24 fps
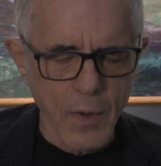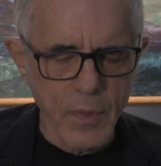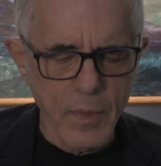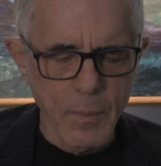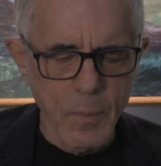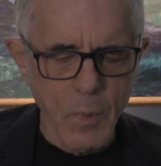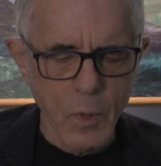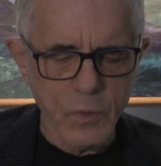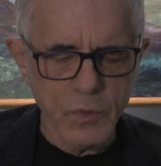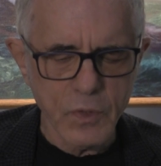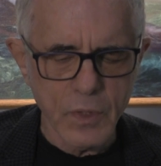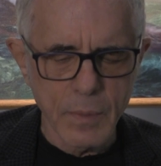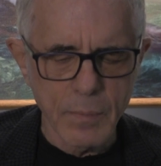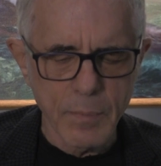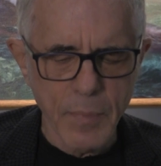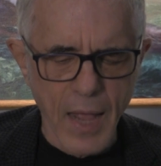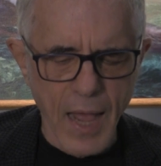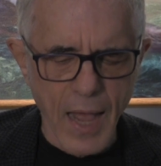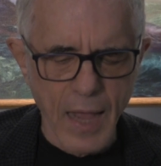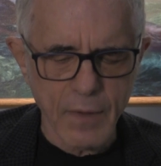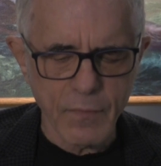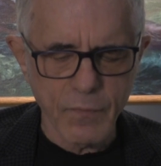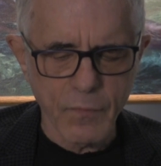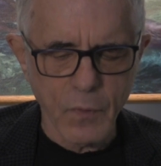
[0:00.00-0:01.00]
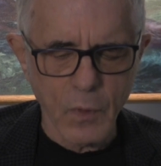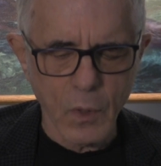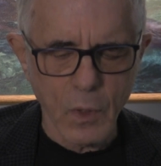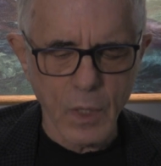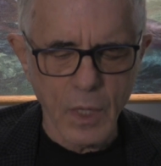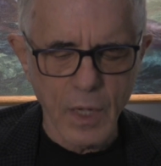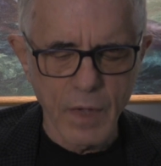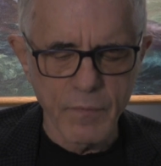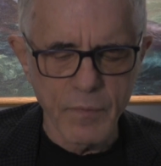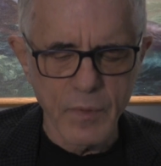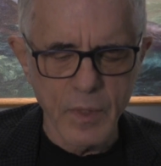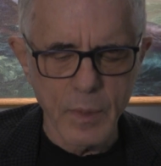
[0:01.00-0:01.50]
the most impactful
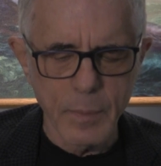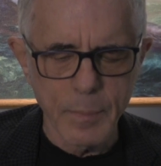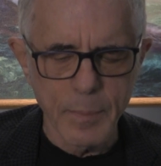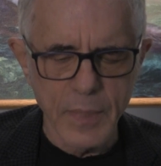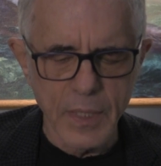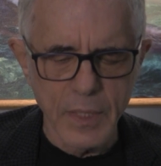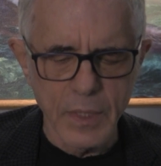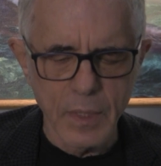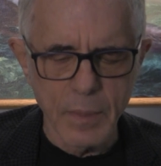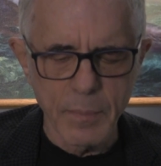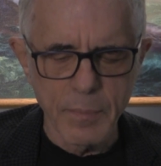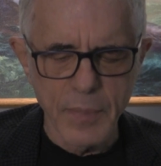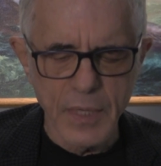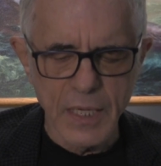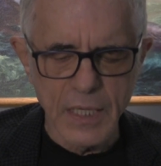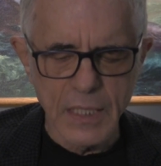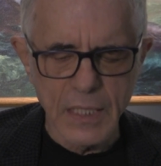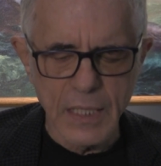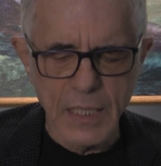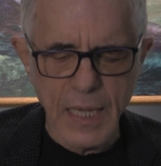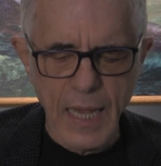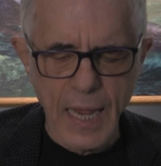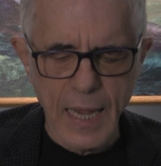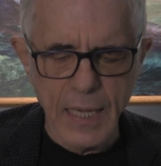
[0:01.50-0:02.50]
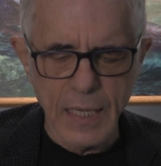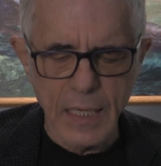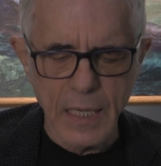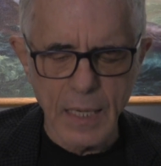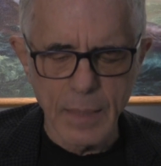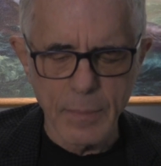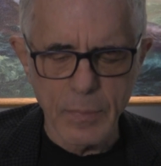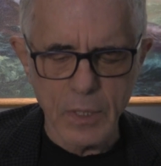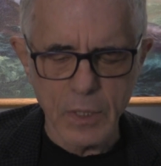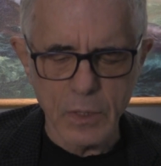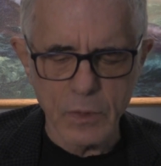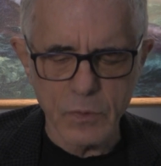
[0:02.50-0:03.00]
have been the BTK
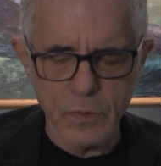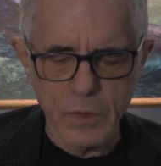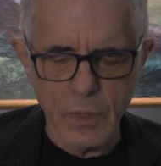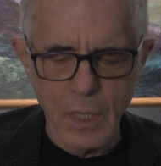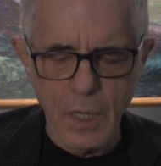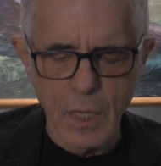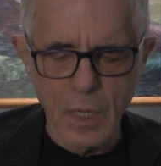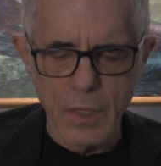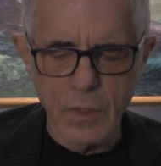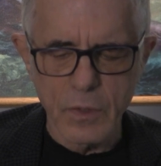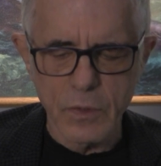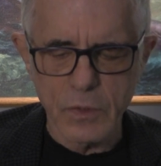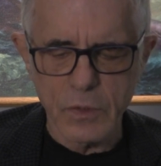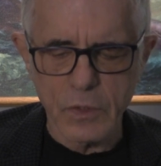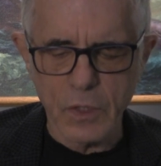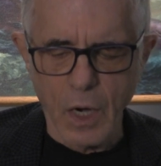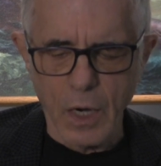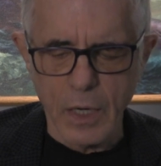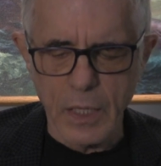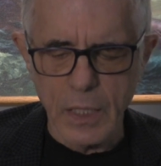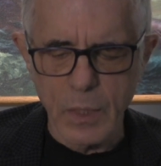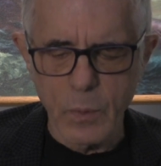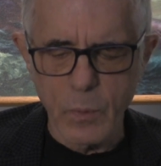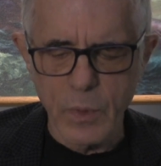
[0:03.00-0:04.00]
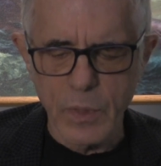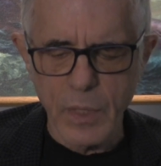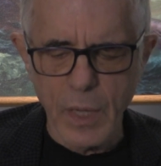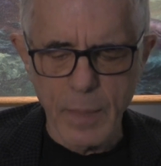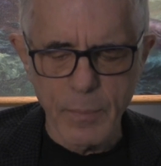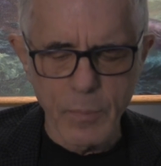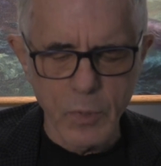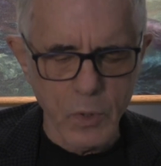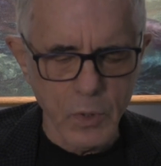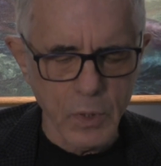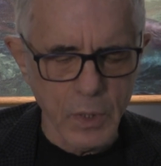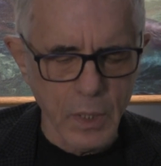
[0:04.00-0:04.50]
inhibitors, starting with
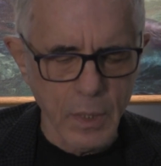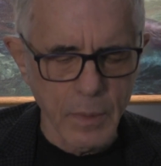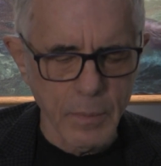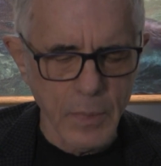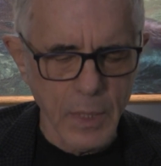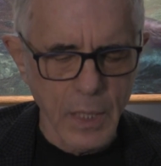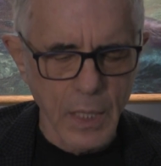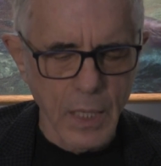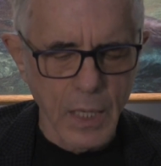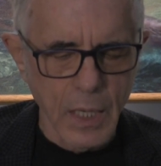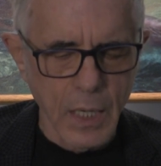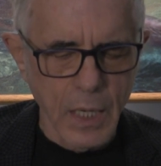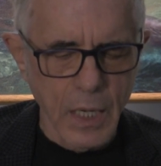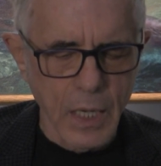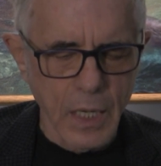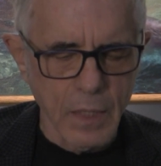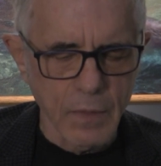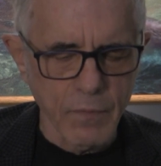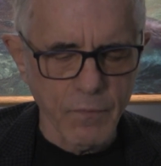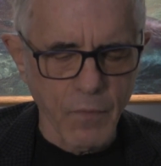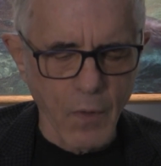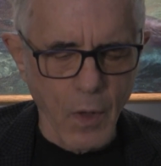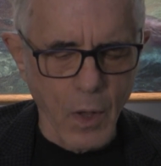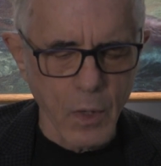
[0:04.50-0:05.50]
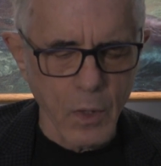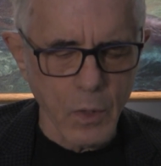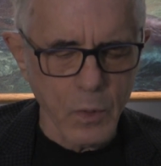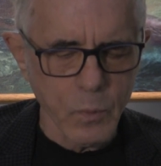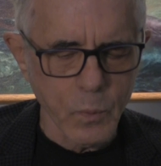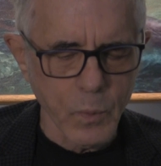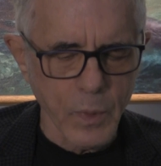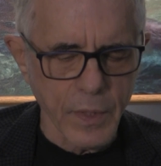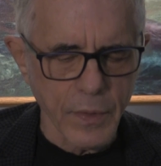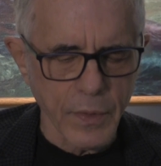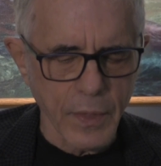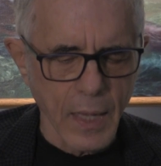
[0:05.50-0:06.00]
ibrutinib and followed
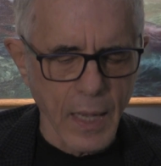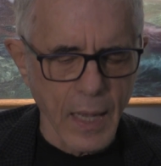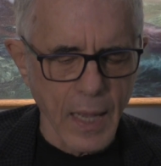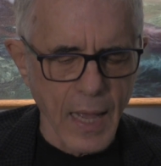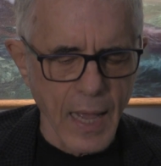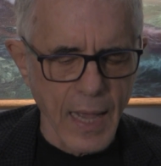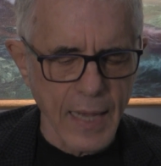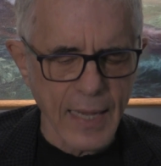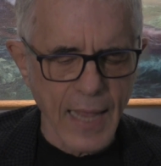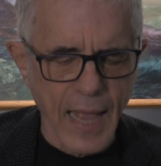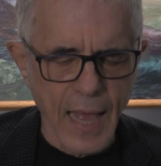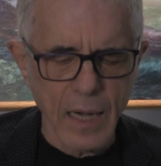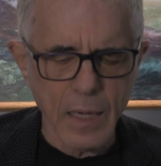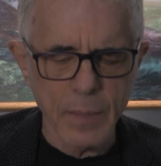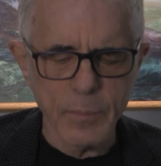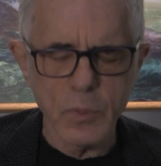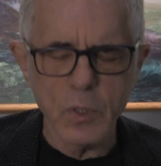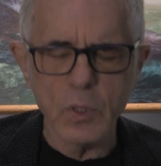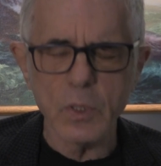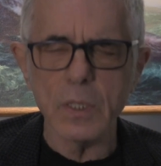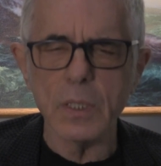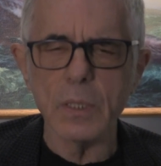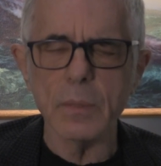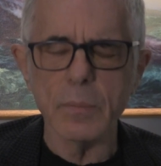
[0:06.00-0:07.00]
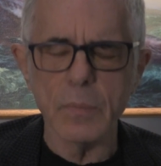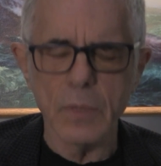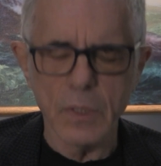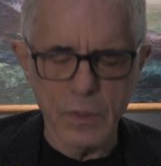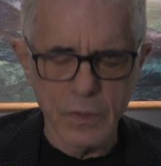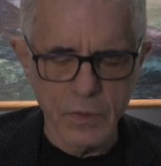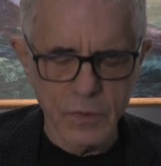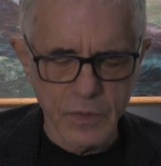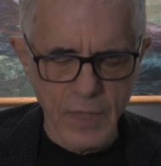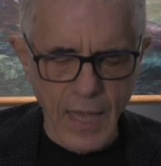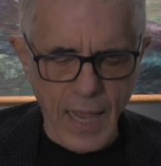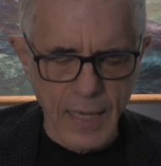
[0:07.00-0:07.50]
with acalabrutinib,
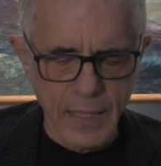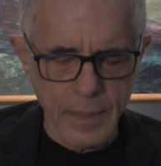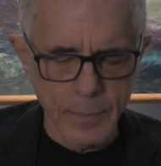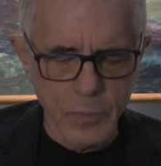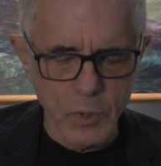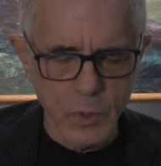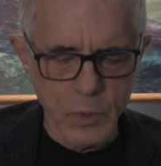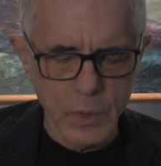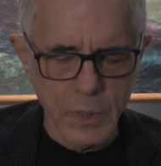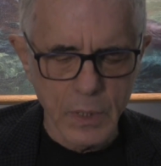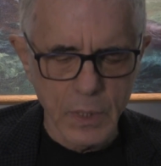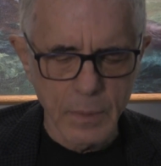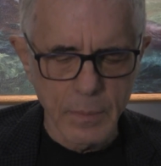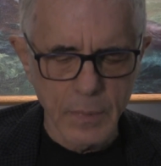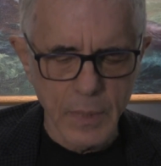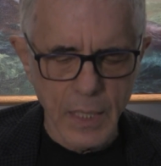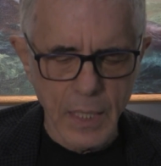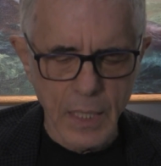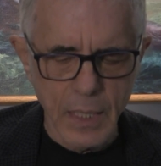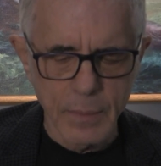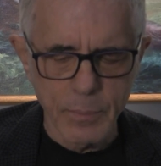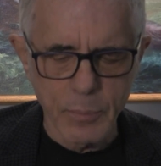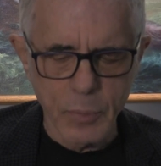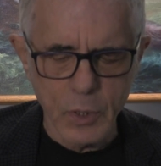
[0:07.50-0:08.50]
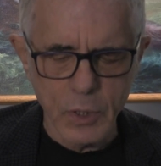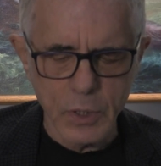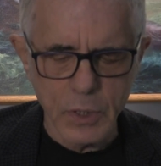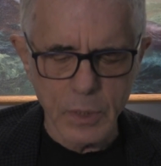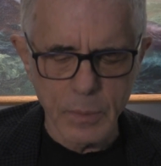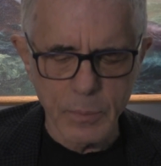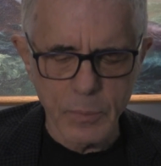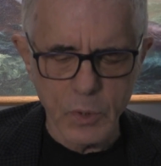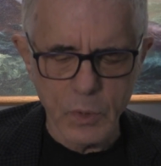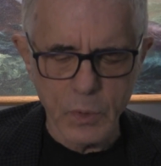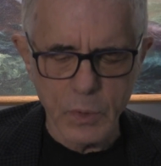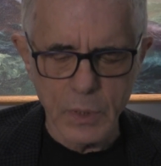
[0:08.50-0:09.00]
zanubrutinib, and
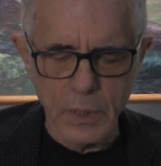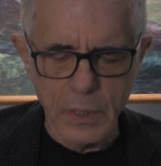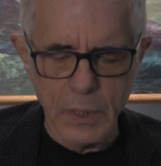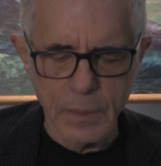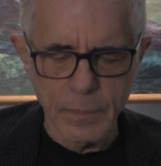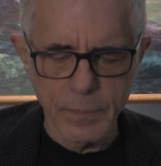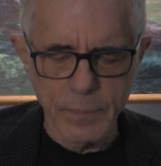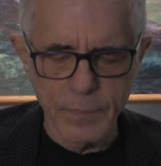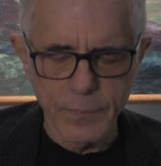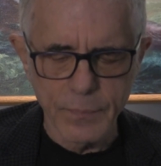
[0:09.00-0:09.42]
pirtobrutinib.